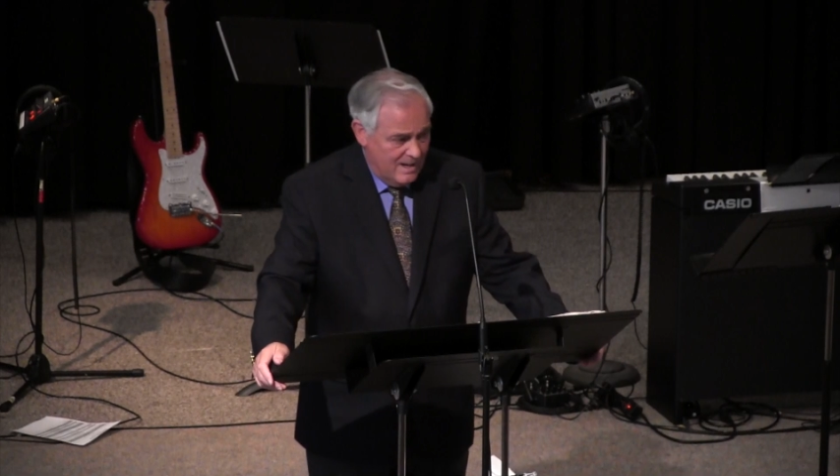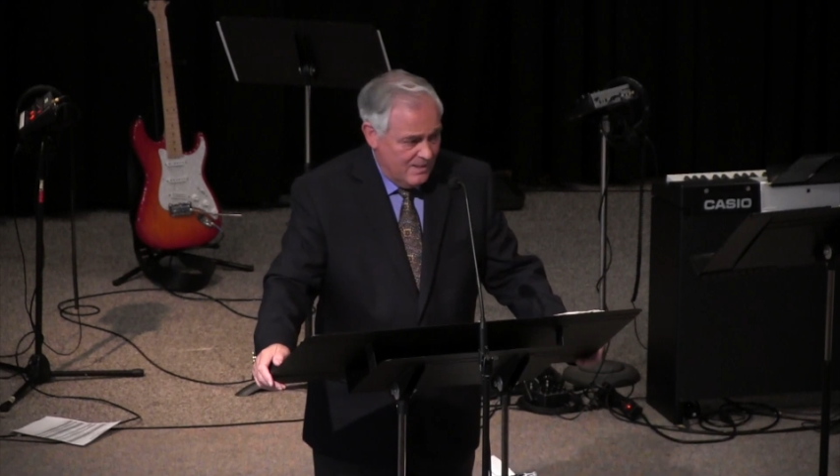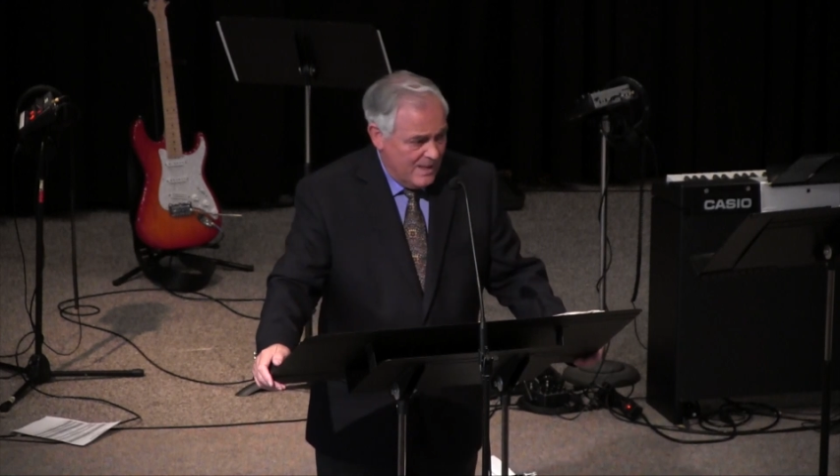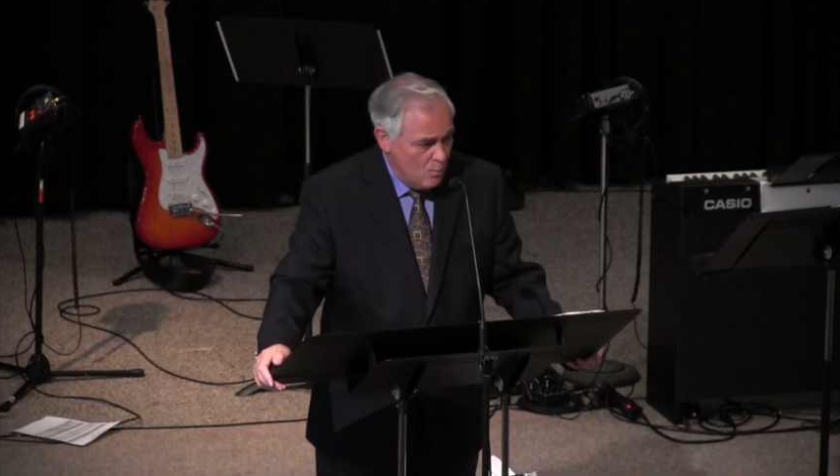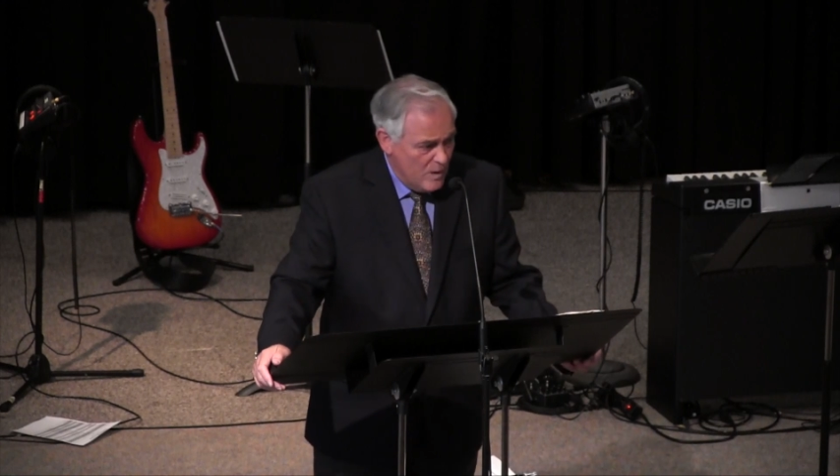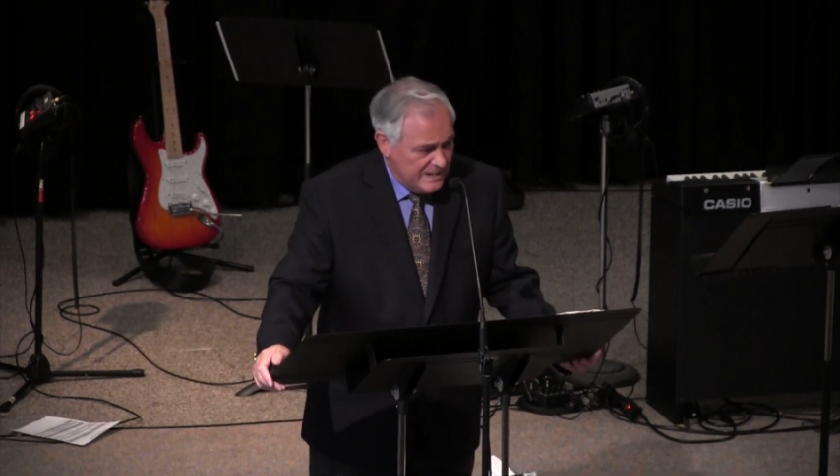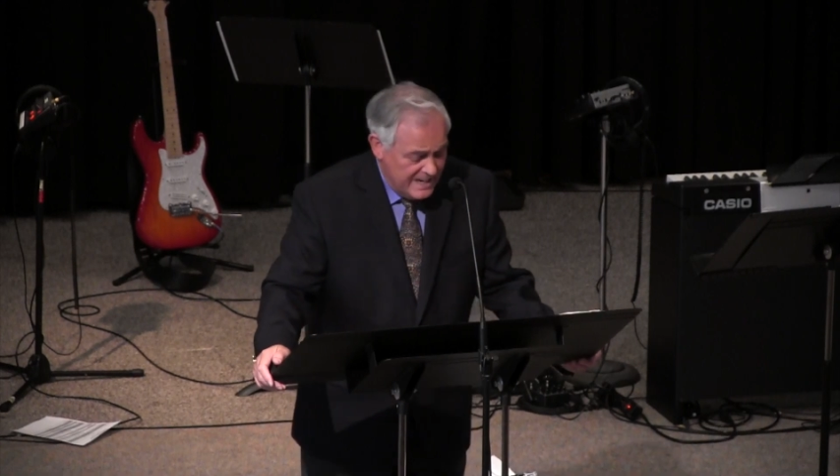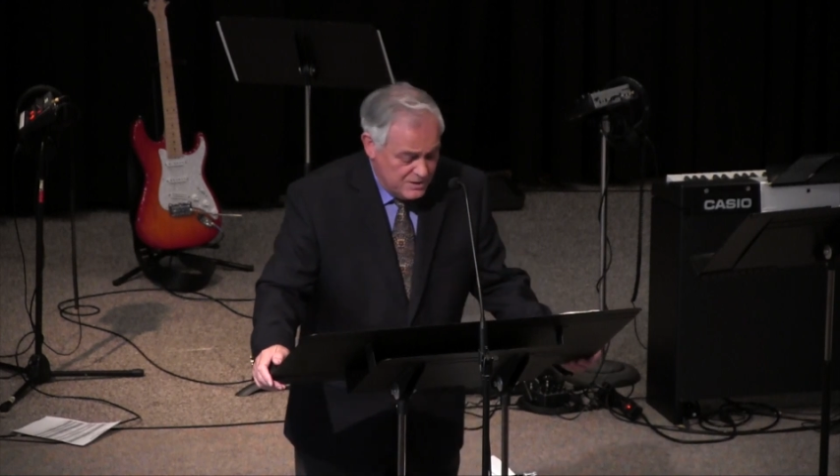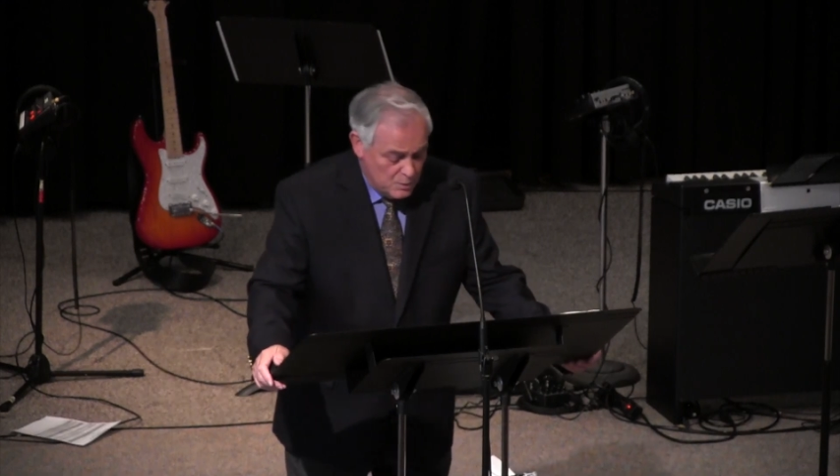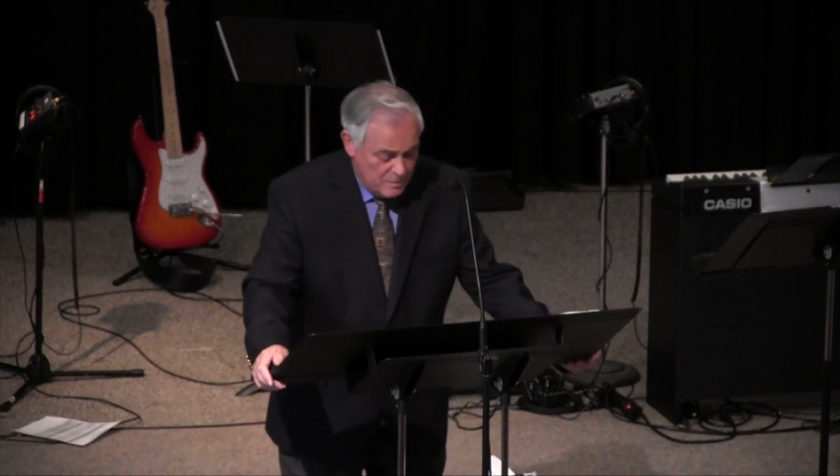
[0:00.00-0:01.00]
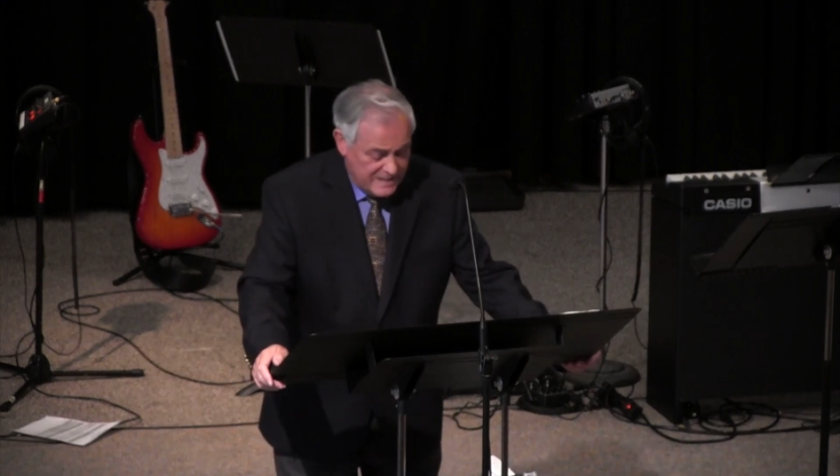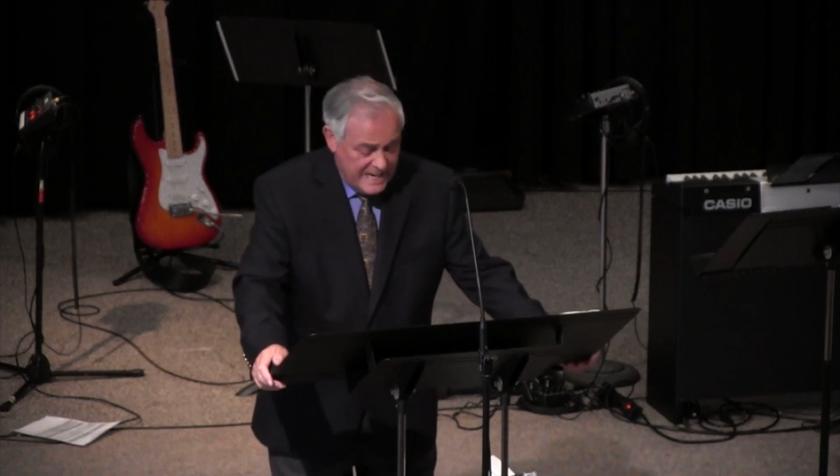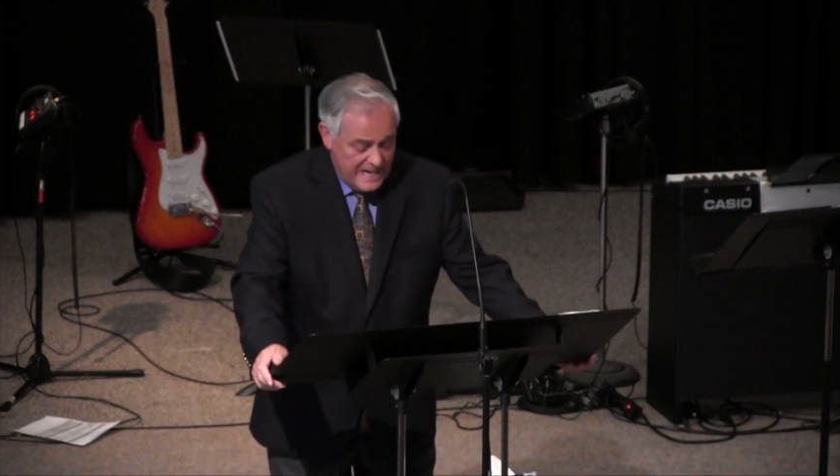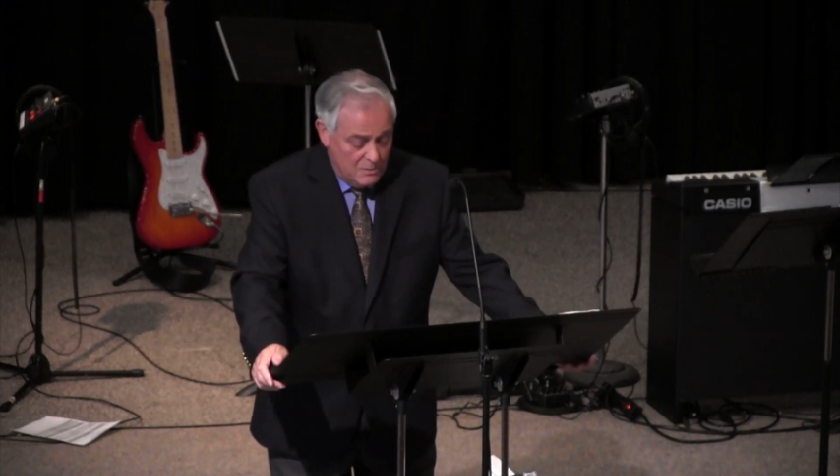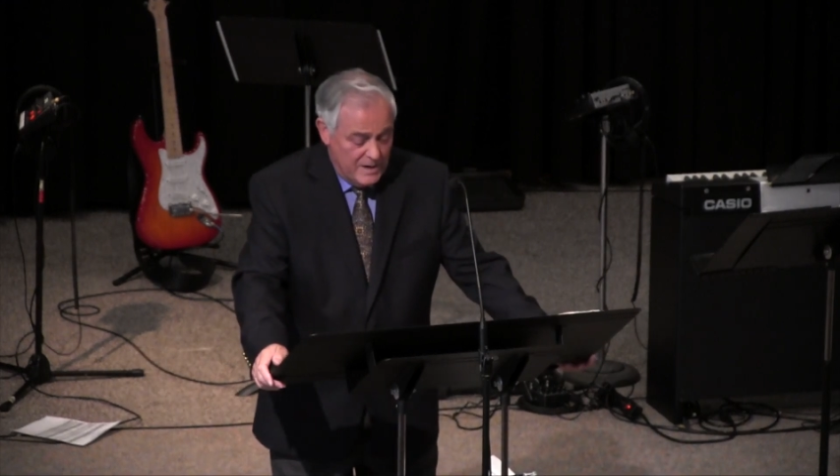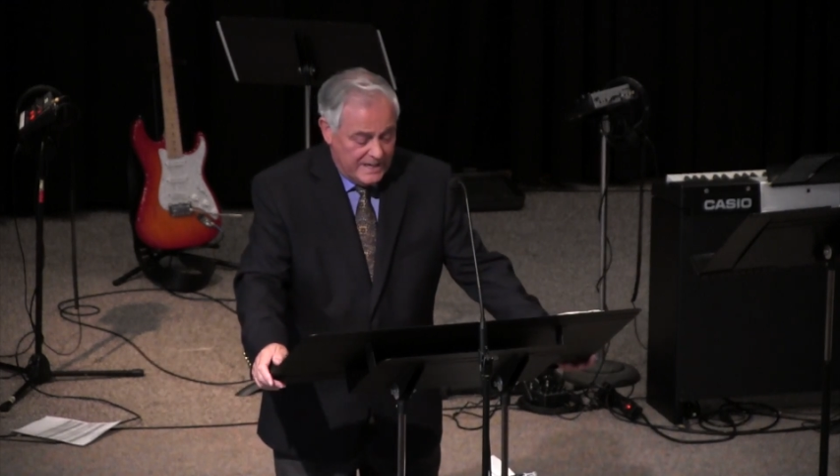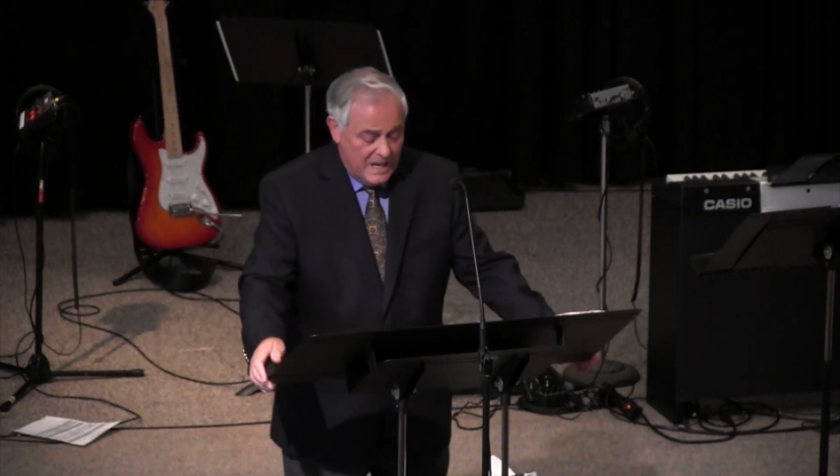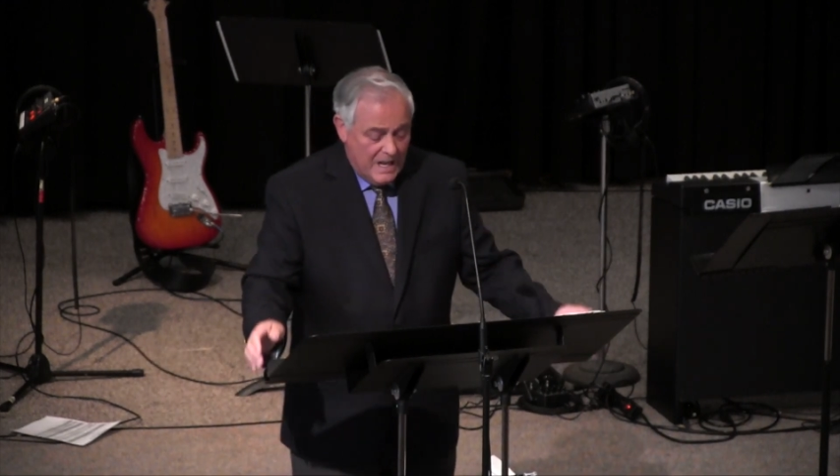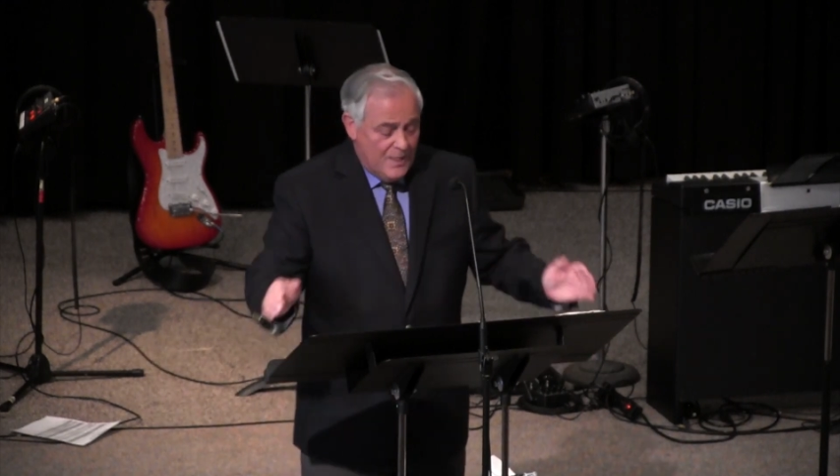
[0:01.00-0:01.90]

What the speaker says: that we need to be hearing.